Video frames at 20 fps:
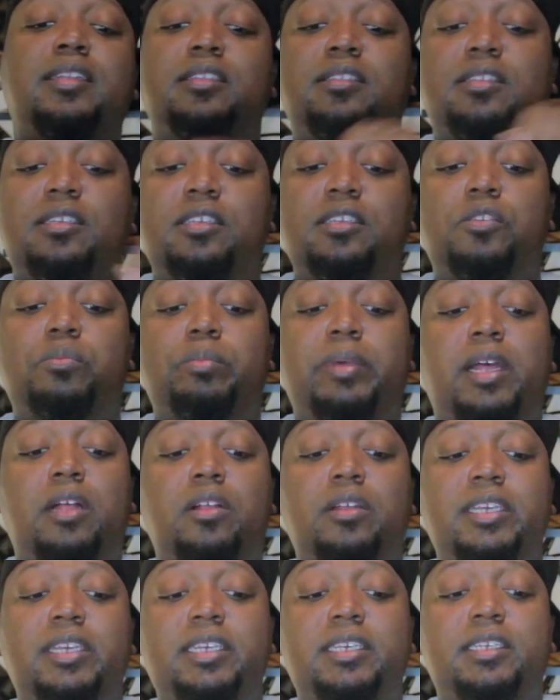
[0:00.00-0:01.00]
to tell you
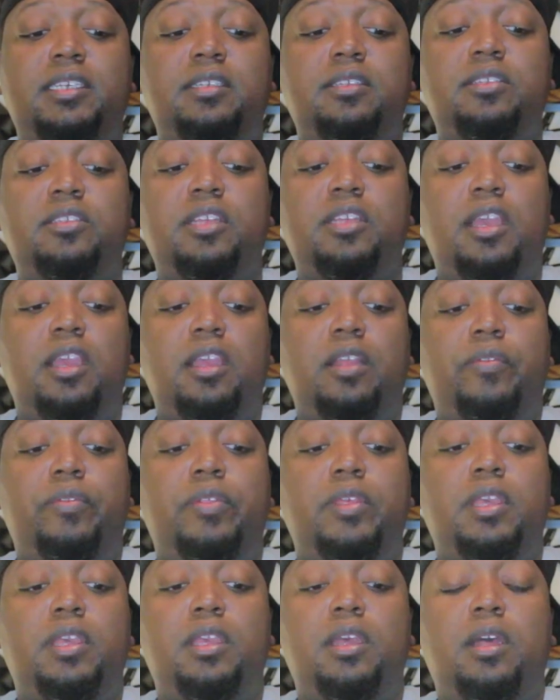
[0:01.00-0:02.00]
about is
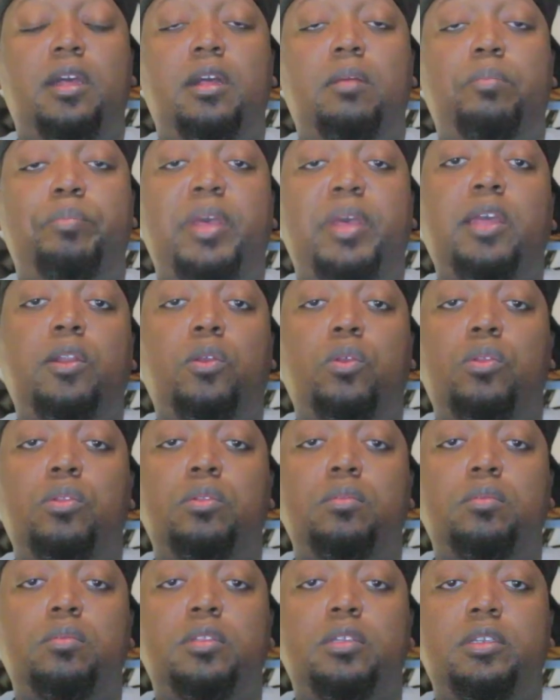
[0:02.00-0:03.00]
the pedal,
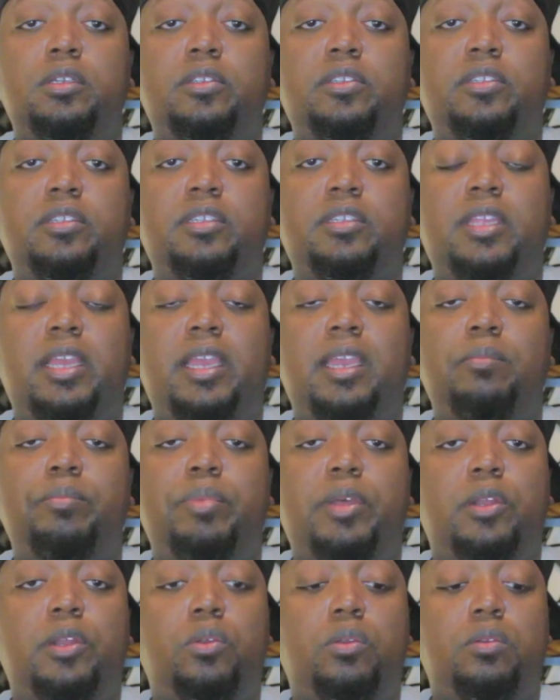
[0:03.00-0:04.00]
the sustain
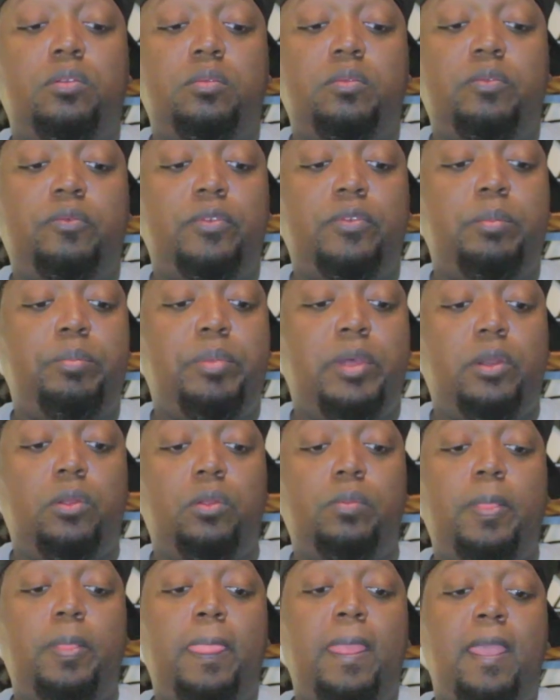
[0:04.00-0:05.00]
pedal, foot
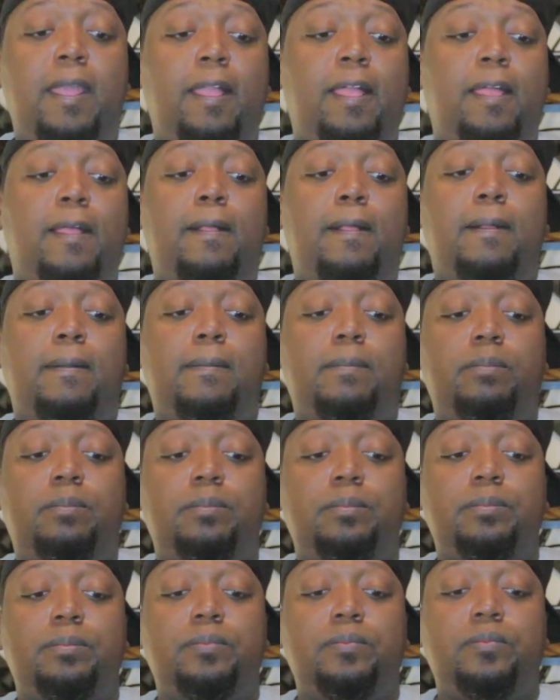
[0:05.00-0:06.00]
pedal.
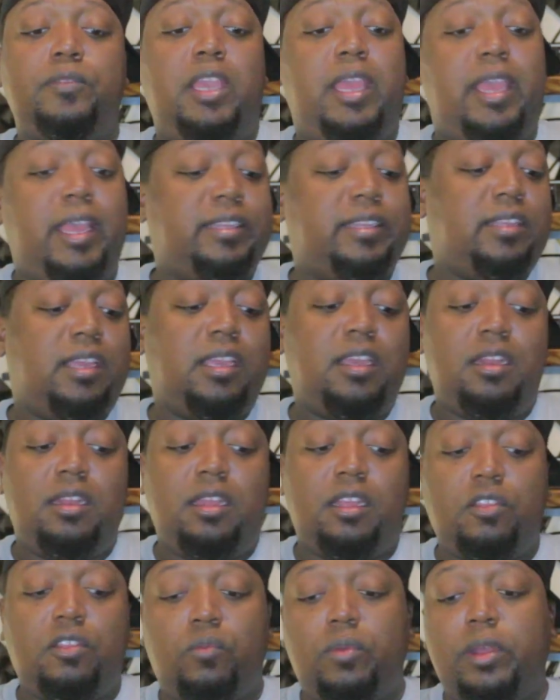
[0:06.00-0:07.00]
It has that
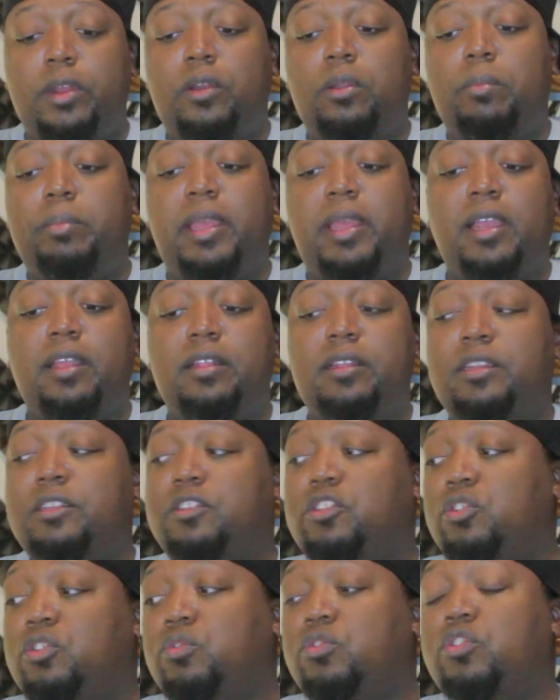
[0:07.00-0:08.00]
connector right on the back of there
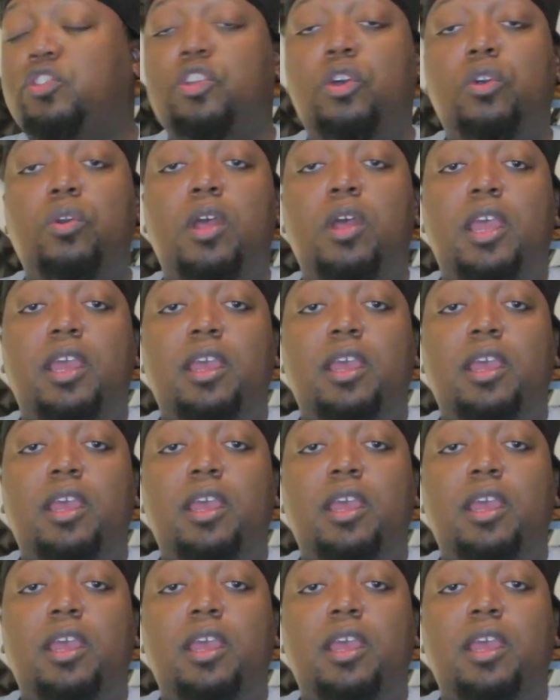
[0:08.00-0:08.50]
too. So